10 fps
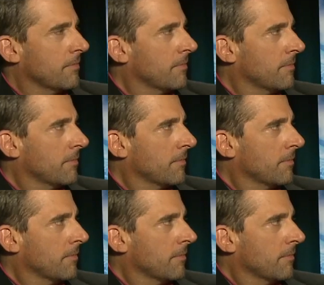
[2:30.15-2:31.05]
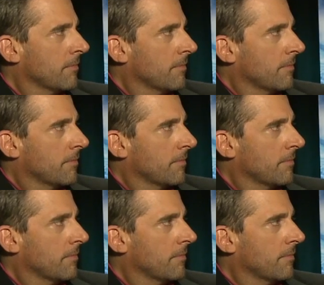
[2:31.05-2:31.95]

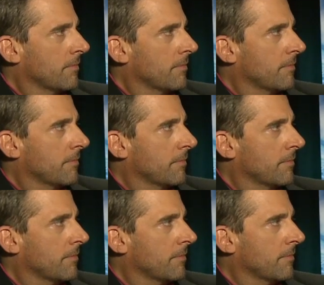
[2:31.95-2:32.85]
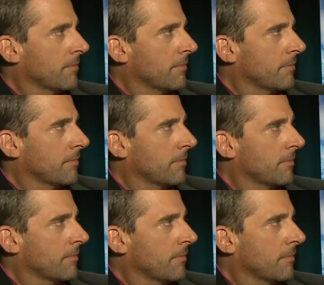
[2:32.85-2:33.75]

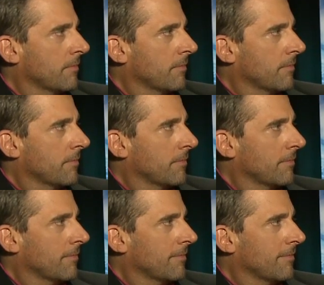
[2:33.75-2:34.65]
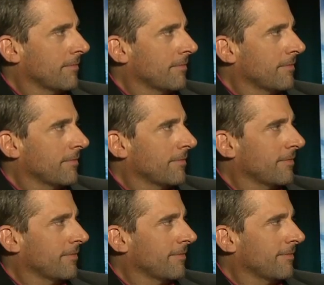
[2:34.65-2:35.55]

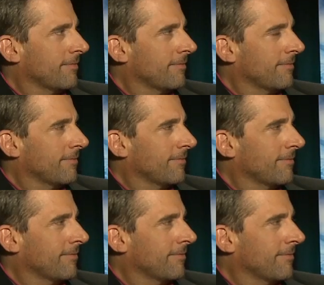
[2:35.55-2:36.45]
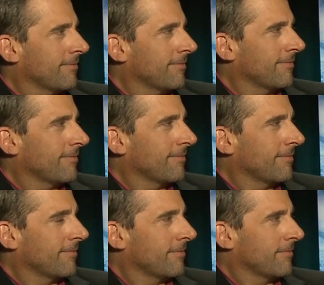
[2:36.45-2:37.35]

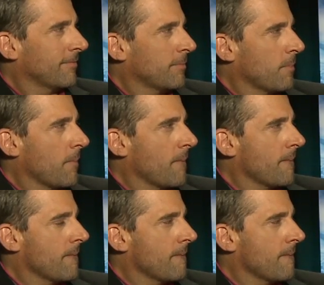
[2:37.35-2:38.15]
(not speaking)